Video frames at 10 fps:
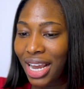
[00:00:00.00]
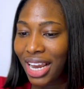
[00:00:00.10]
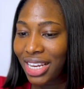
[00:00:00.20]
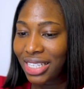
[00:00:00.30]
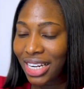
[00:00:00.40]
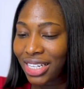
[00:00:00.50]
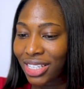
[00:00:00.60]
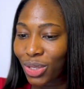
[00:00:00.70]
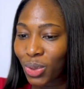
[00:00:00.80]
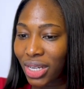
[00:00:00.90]
Can you see that
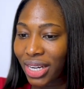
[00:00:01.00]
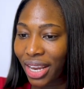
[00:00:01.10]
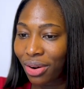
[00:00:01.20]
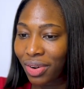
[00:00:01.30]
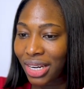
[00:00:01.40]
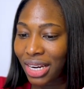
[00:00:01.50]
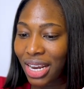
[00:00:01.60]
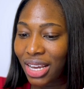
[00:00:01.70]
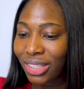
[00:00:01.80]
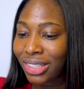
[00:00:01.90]
there's a total here already?
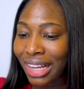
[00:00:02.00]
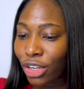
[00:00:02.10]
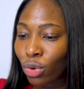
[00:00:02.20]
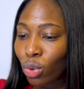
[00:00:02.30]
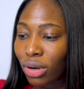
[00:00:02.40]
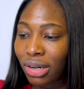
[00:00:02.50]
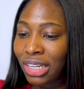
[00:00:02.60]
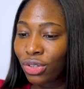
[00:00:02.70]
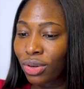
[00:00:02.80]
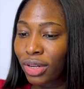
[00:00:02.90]
Like you
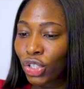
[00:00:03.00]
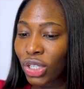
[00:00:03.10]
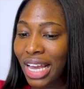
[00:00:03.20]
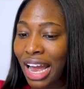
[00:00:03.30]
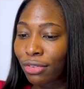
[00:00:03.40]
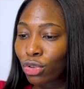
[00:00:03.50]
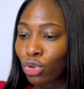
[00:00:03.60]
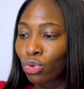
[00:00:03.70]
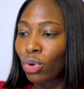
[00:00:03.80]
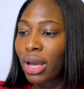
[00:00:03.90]
literally just have
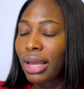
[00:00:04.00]
to